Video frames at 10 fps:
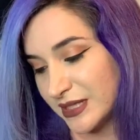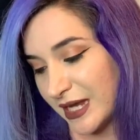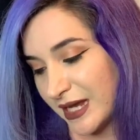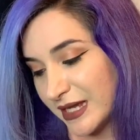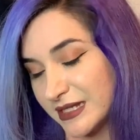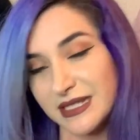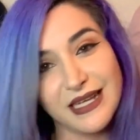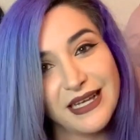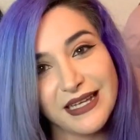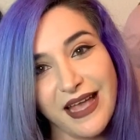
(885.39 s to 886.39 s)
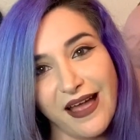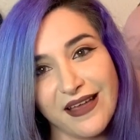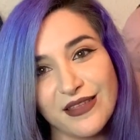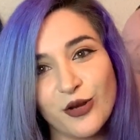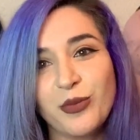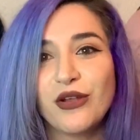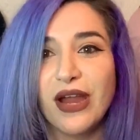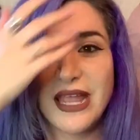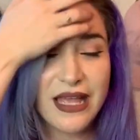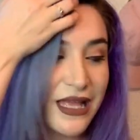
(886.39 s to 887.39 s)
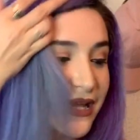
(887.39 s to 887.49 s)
and yeah, I think it'll be great.